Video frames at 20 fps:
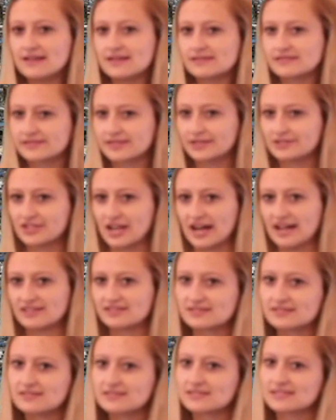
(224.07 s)
such as
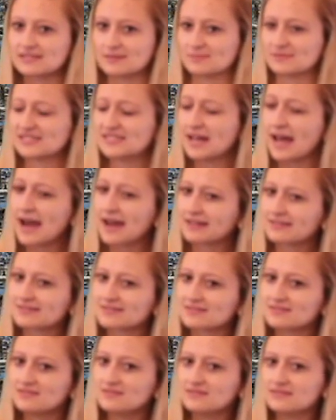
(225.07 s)
some
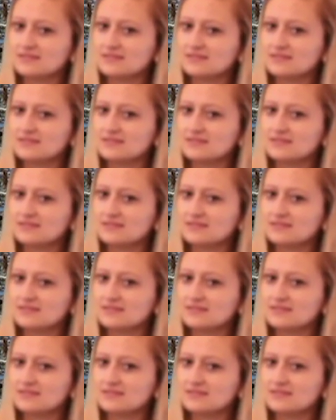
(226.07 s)
snacks,